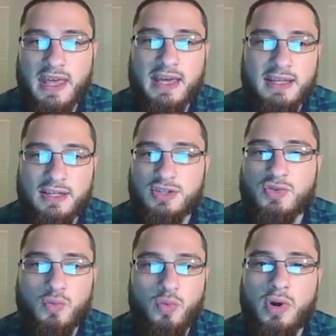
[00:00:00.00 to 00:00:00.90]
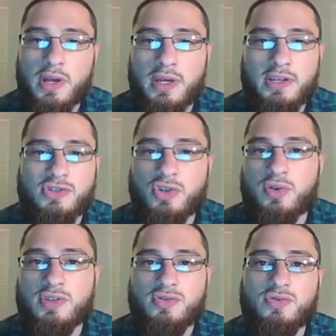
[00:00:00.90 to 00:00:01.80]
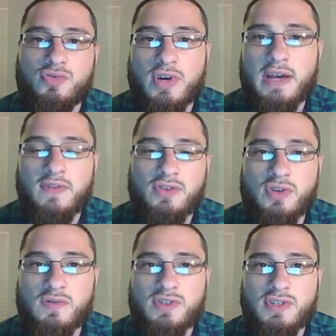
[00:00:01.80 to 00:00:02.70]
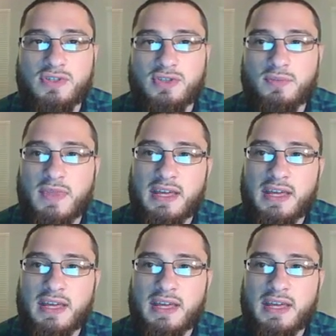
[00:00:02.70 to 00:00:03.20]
That is what is going to drive the nervous system.